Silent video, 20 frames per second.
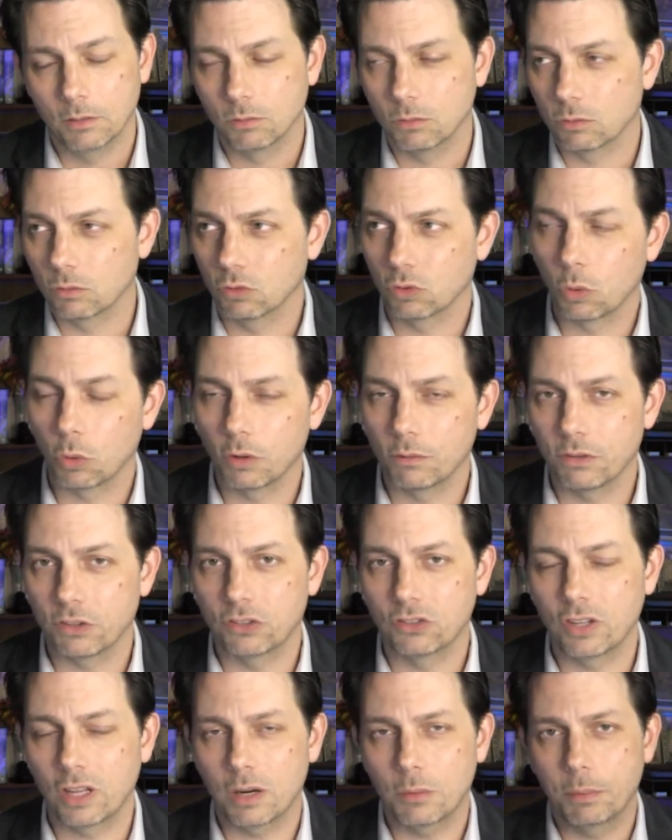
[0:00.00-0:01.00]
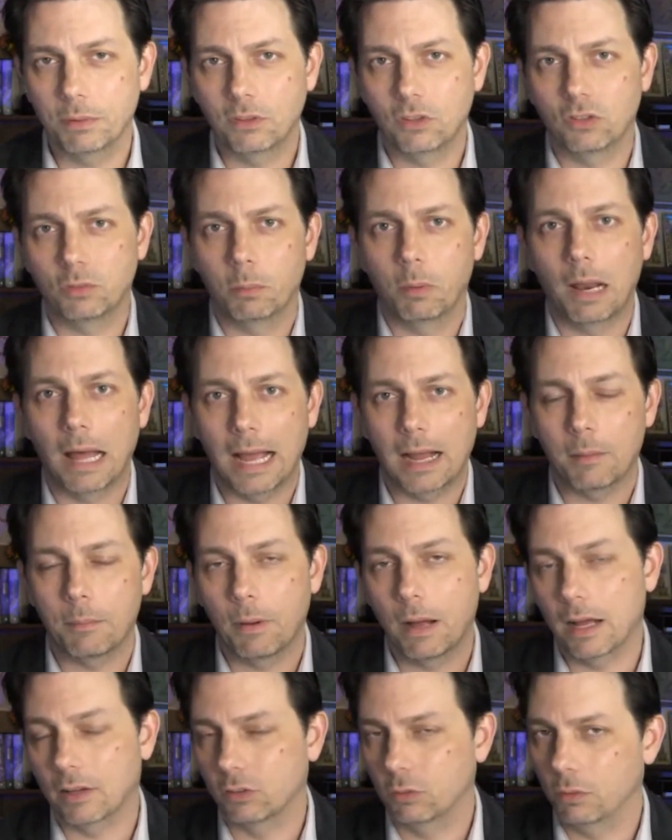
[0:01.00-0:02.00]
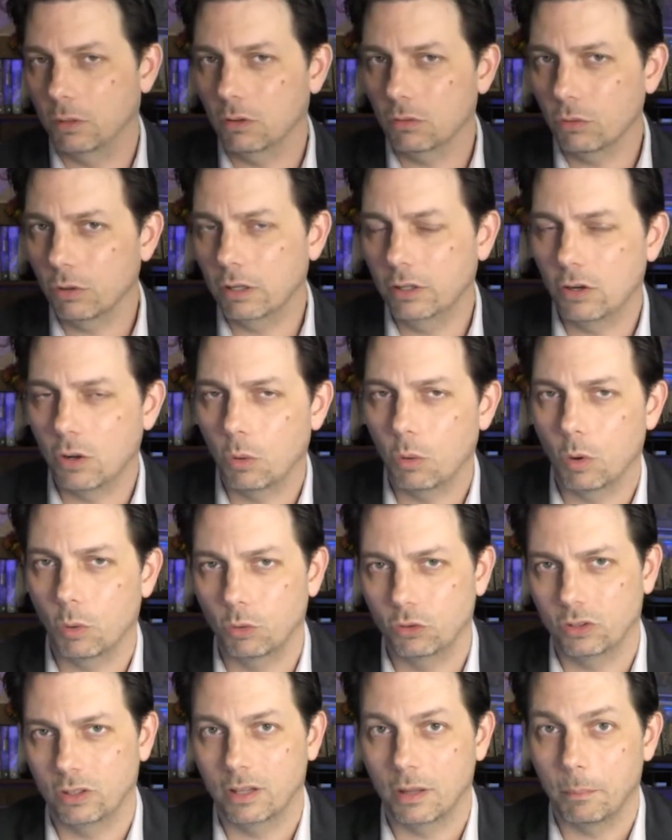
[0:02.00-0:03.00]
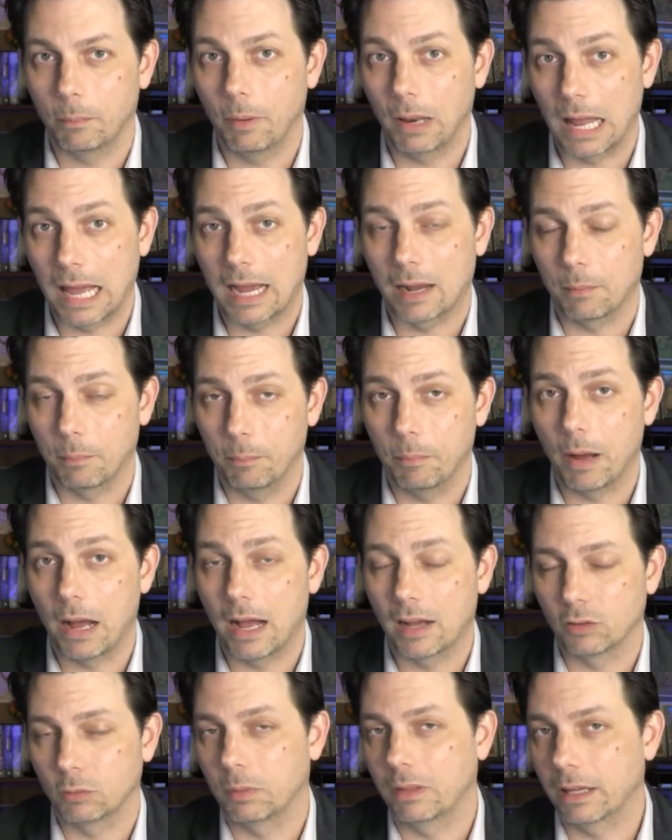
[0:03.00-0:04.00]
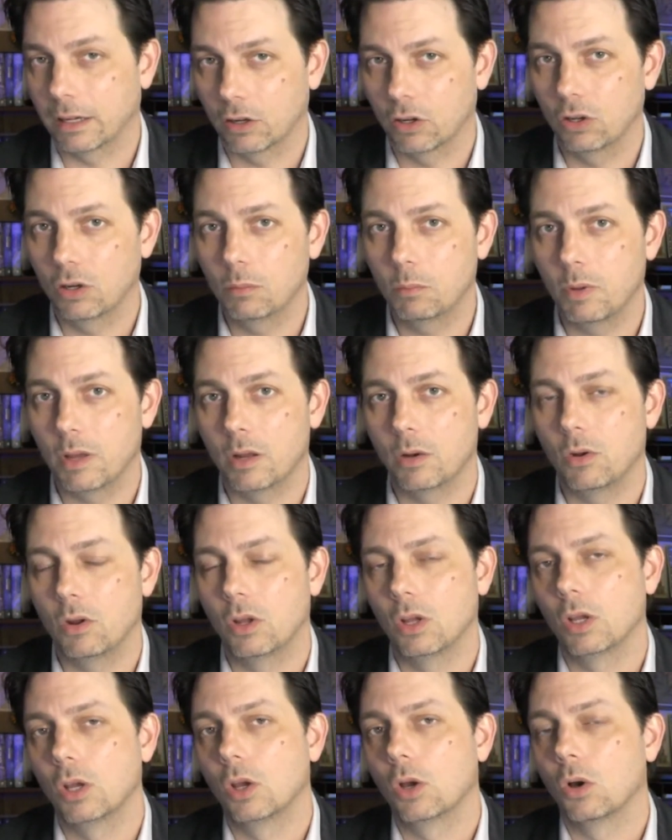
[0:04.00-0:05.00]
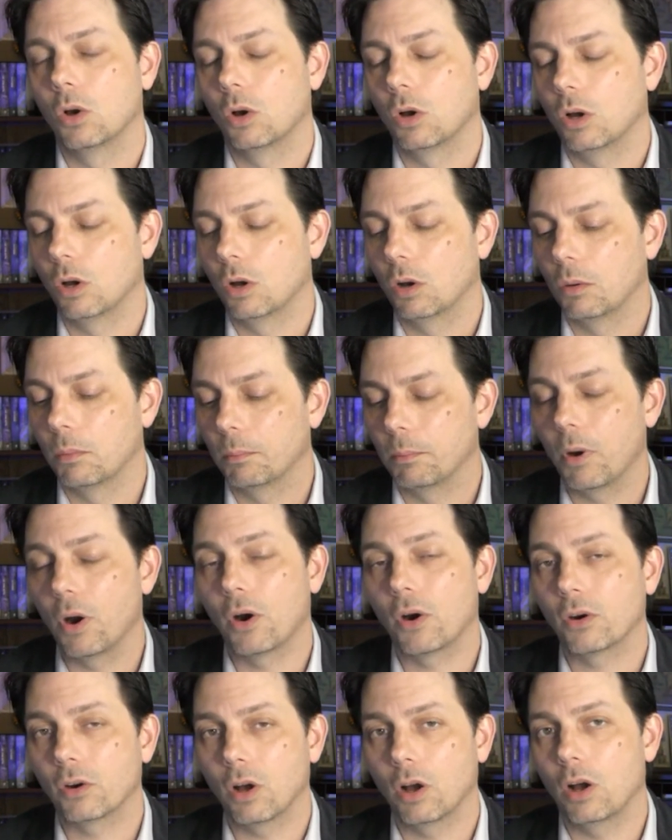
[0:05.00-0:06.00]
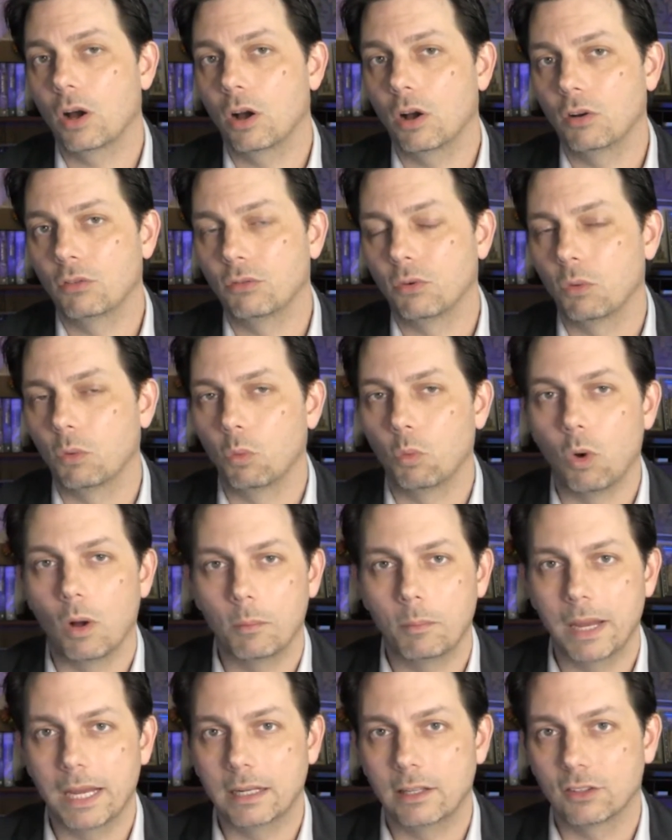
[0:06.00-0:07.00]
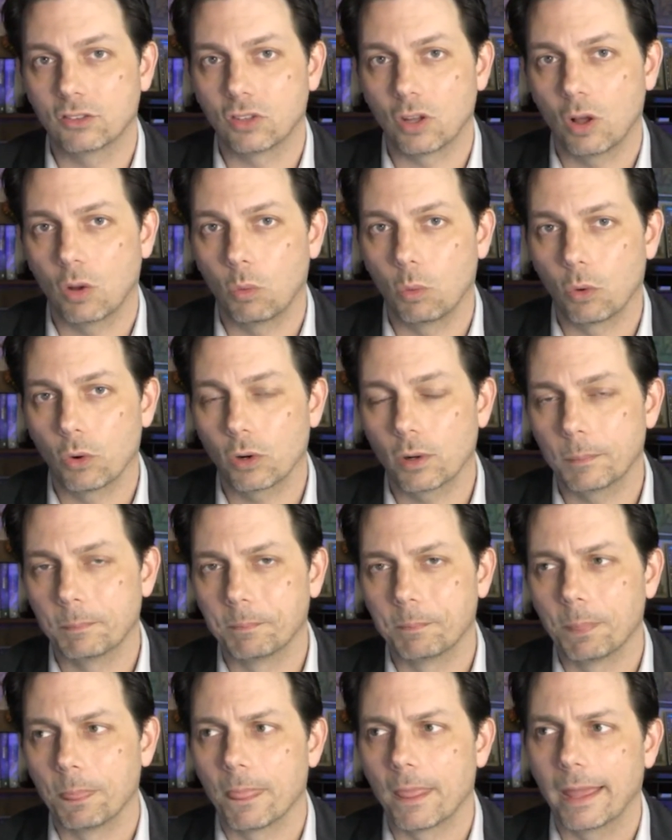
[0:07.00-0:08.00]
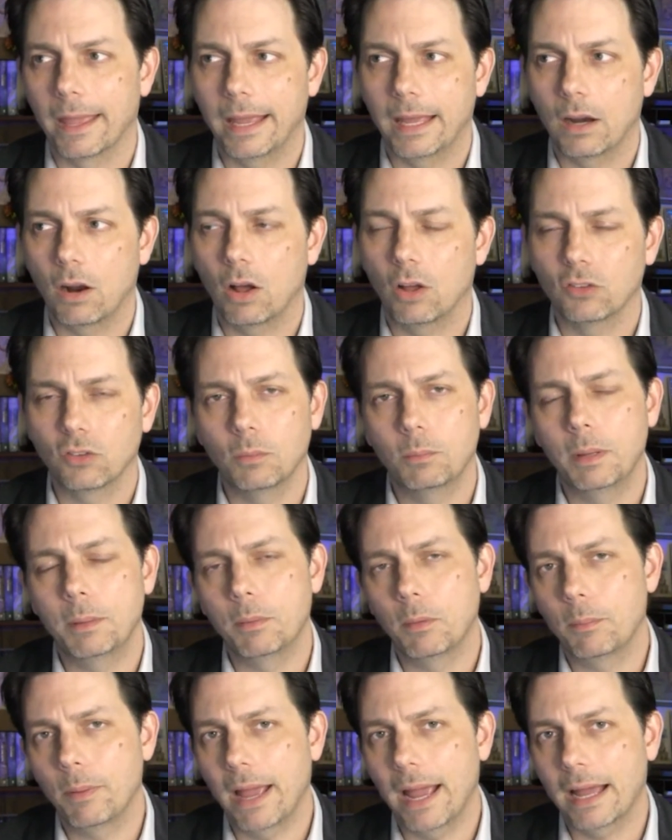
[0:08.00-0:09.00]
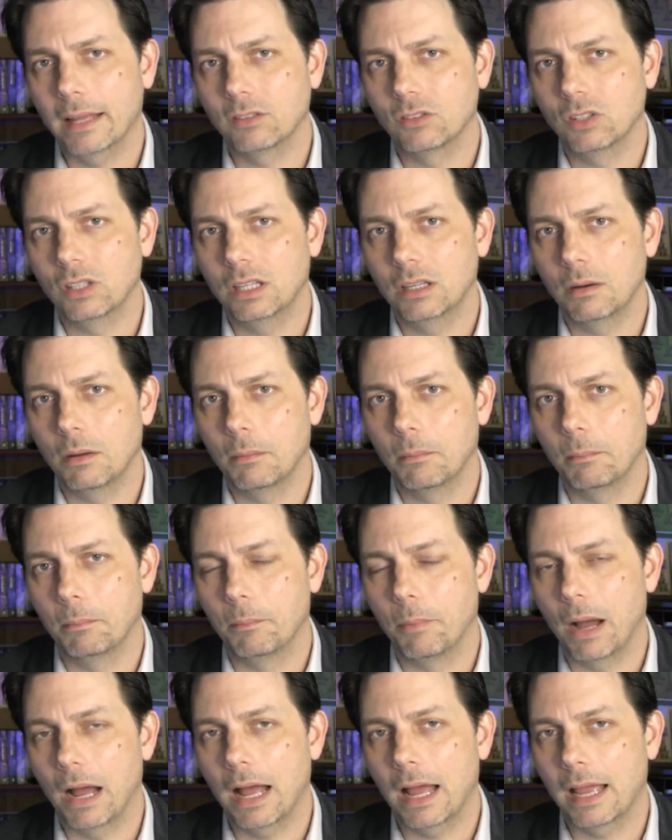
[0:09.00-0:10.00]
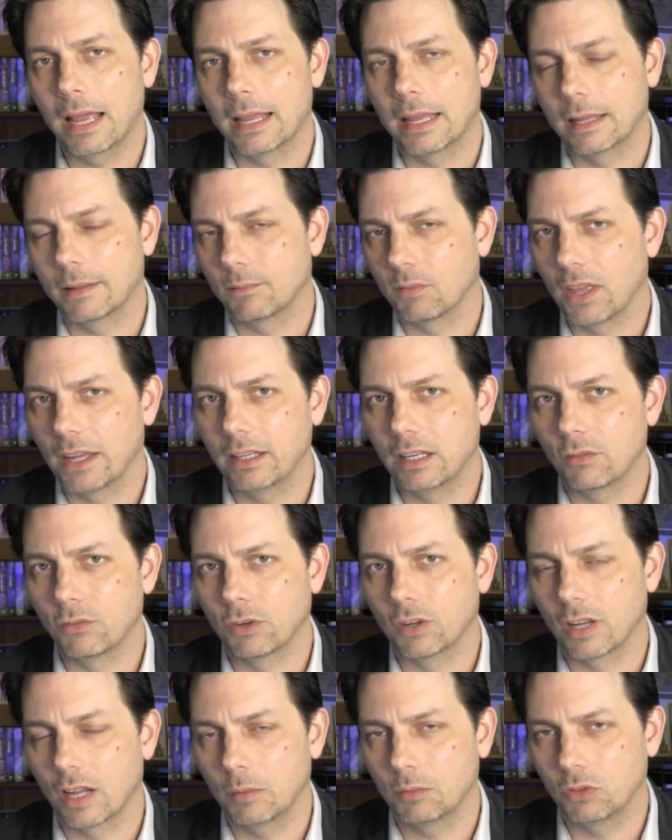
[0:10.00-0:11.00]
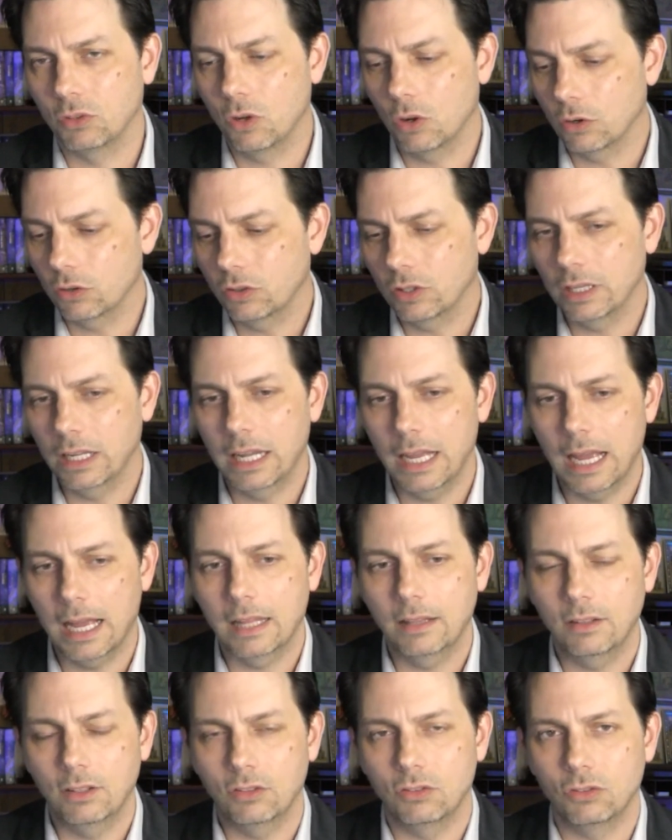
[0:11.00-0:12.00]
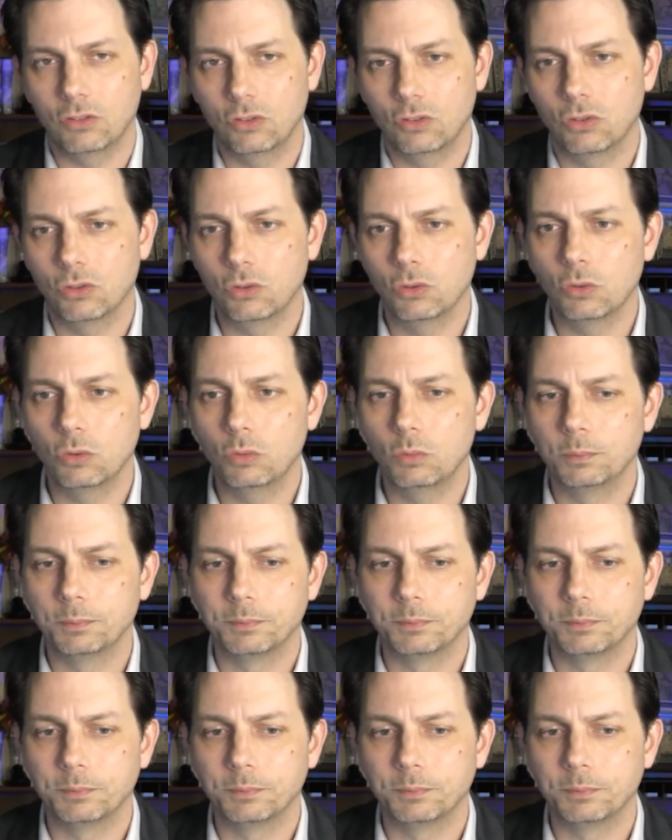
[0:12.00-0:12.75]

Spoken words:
sort of a setup with this black box. And we don't really know what was in the black box, but that could have been part of what made this all work. And also people passing by at different times. Notice that he had these two